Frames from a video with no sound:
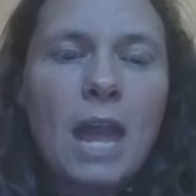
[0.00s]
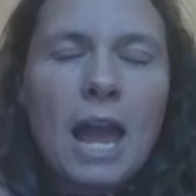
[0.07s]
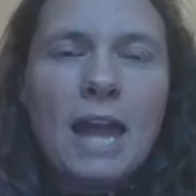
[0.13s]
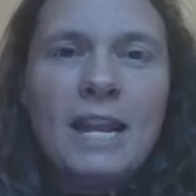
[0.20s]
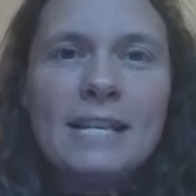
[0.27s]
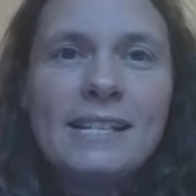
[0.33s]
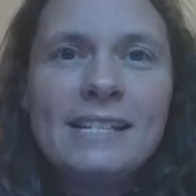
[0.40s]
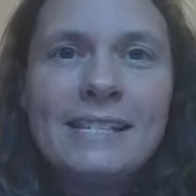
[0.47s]

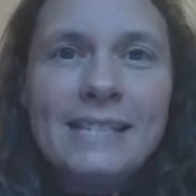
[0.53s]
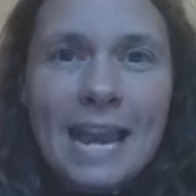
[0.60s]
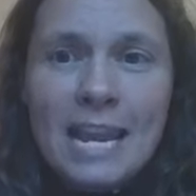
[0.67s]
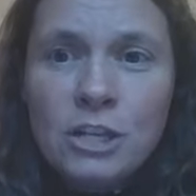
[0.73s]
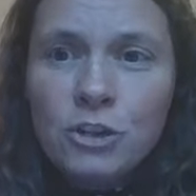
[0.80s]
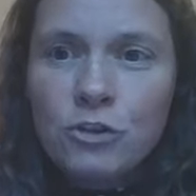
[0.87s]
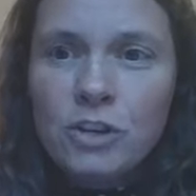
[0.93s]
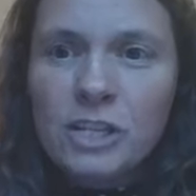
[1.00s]
And it's a
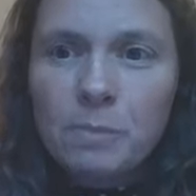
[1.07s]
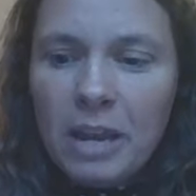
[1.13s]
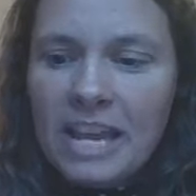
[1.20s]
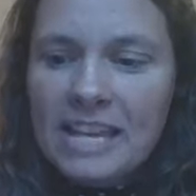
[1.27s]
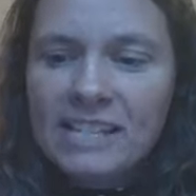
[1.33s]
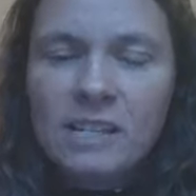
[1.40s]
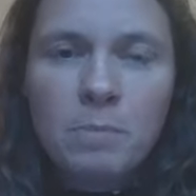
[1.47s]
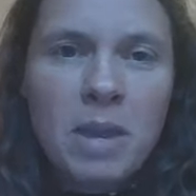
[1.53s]
dangerous
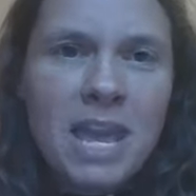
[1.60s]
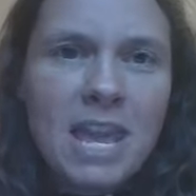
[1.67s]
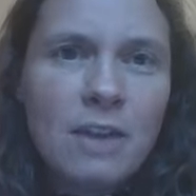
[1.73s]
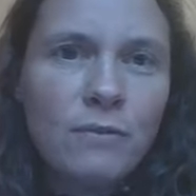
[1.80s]
place to be.